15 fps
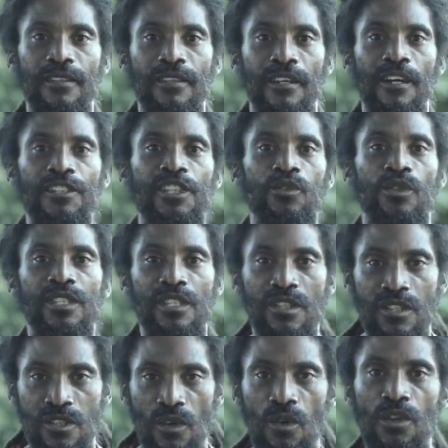because it was the
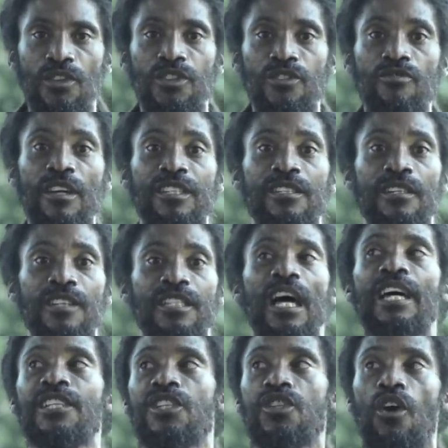soul's resonance.
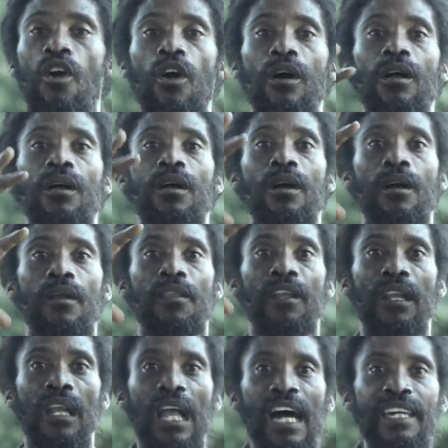I saw the
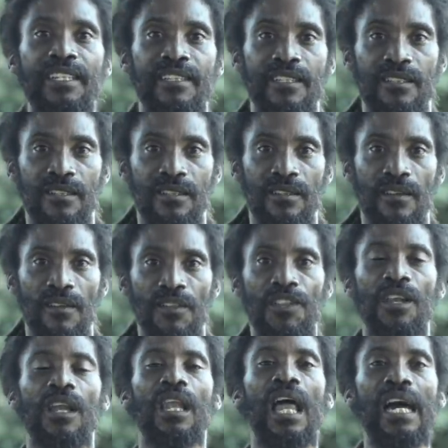
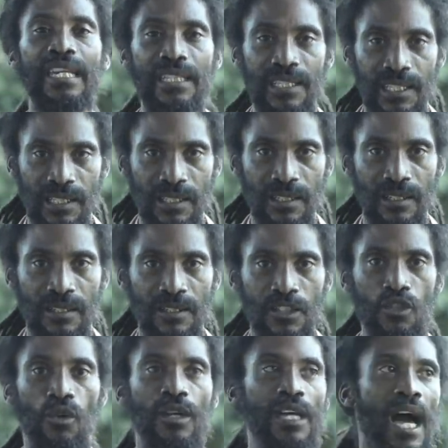light.
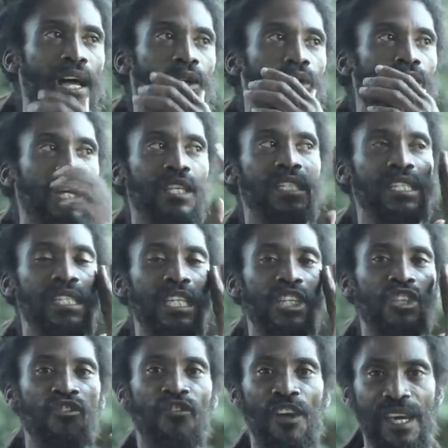So I could not see
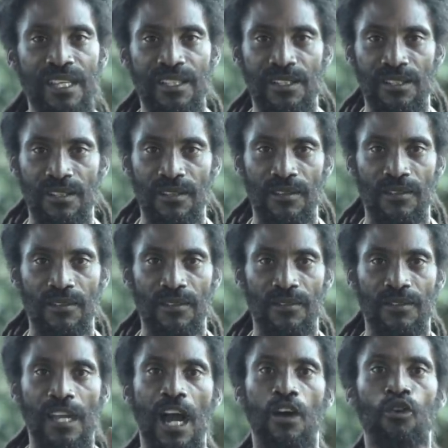his face,
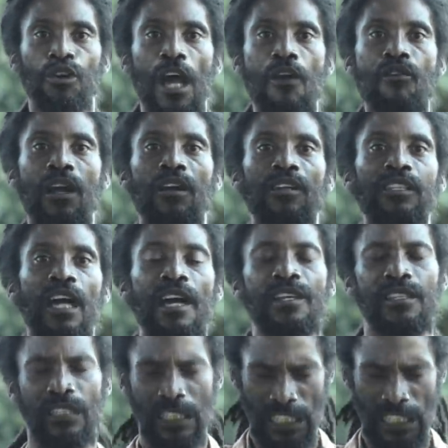nor could I recognize,